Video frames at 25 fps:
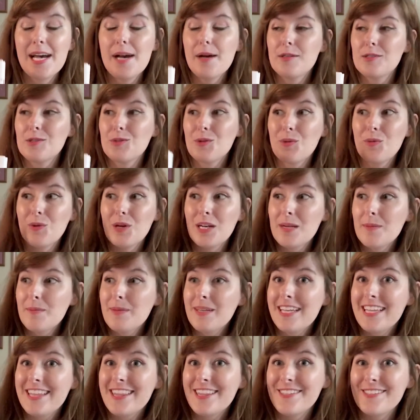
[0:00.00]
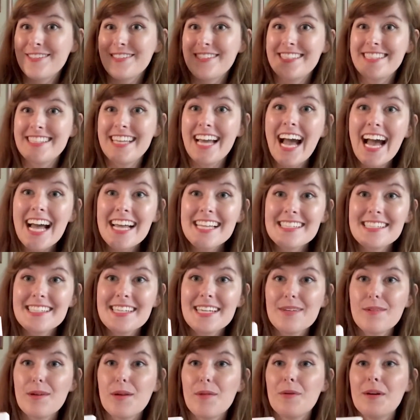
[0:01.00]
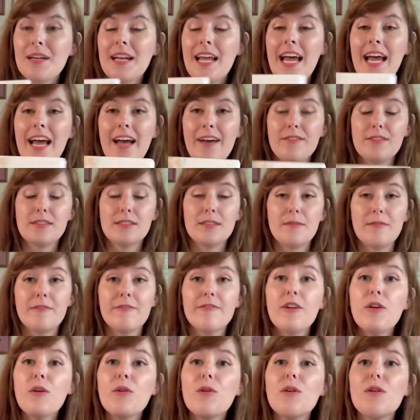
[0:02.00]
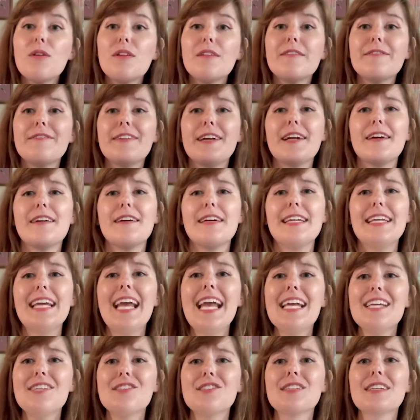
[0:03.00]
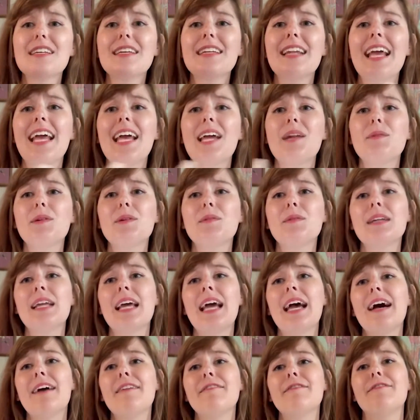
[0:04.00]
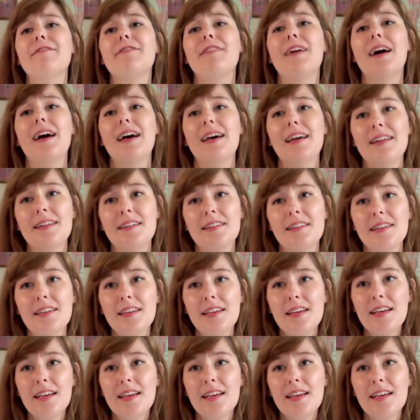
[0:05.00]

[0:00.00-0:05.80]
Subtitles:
So we want to be enthusiastic, we want to have some vocal variation, and we want to have fun.